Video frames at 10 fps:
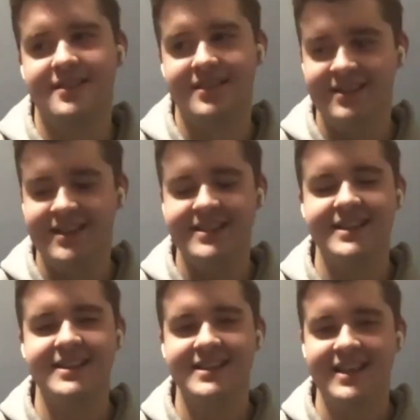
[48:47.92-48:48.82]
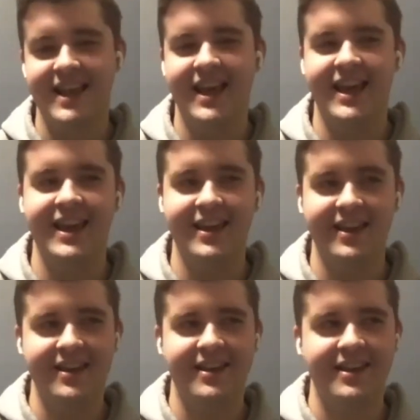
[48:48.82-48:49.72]
This is
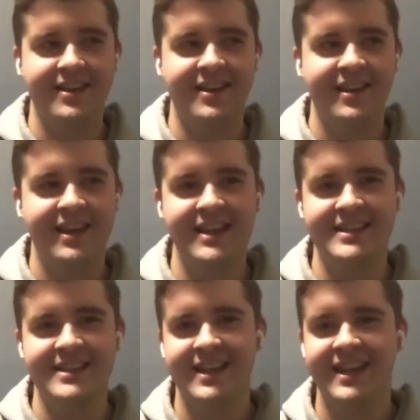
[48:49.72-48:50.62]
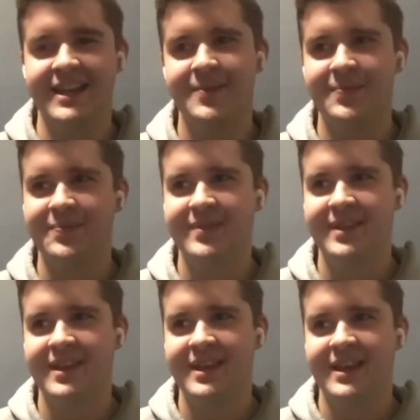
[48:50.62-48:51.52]
a it's like
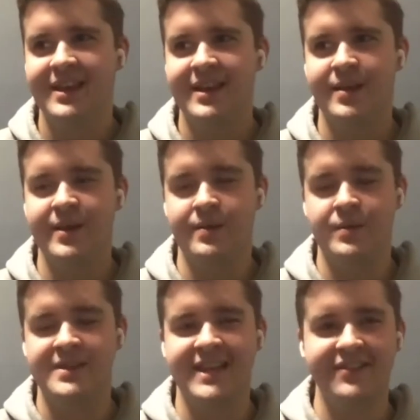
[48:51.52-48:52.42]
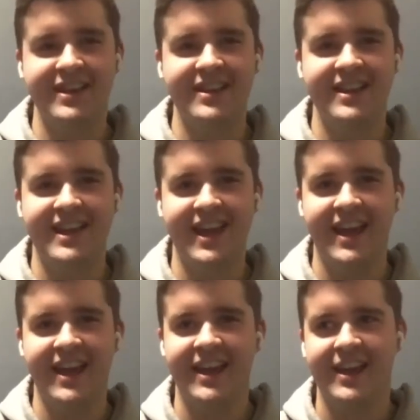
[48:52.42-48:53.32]
was definitely like
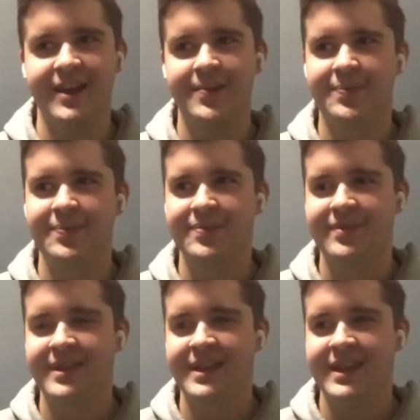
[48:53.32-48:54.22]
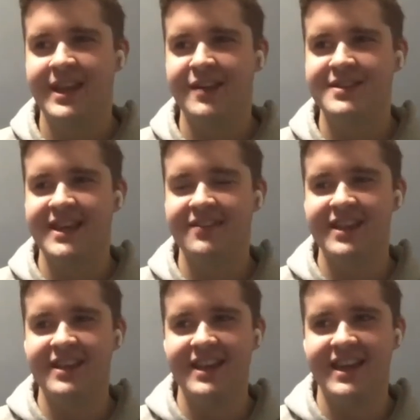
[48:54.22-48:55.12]
a it was
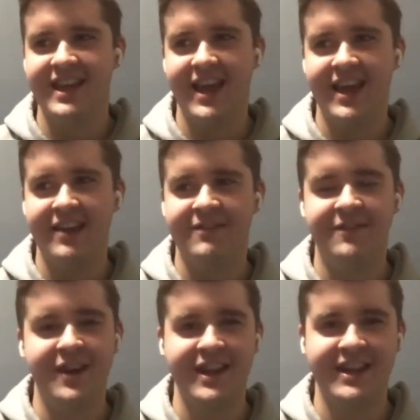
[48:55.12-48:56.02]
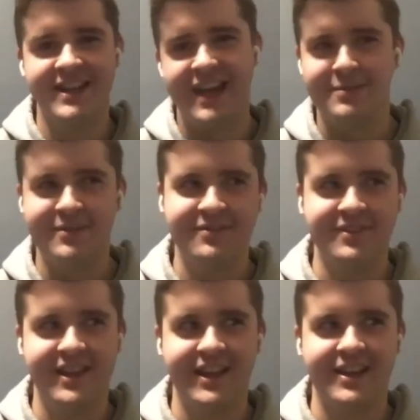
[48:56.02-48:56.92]
definitely like a funny type of
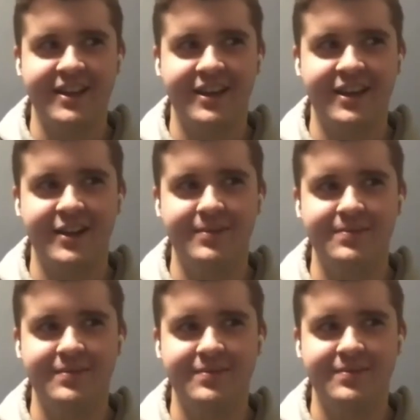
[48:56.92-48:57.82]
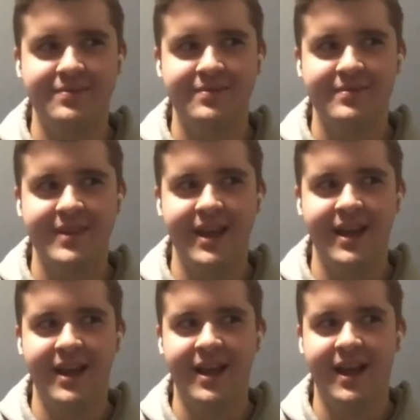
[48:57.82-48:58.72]
like um
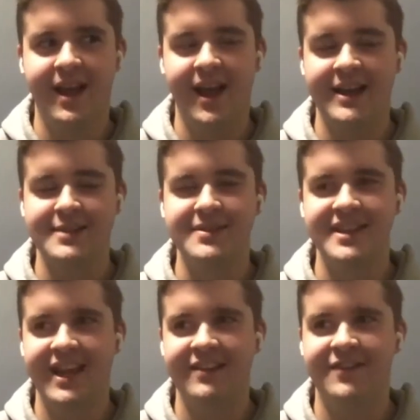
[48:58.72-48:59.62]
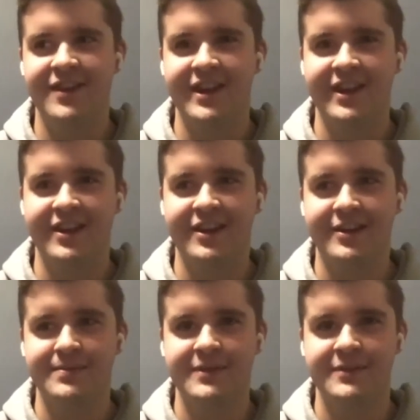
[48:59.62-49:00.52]
I guess it was like a funny
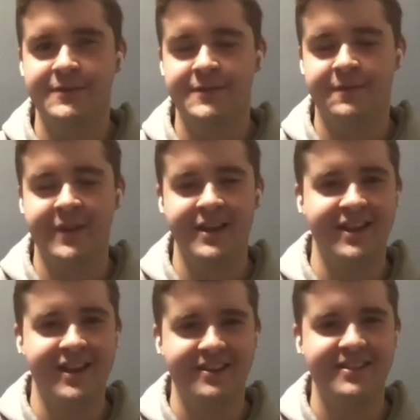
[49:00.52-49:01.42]
um feeling.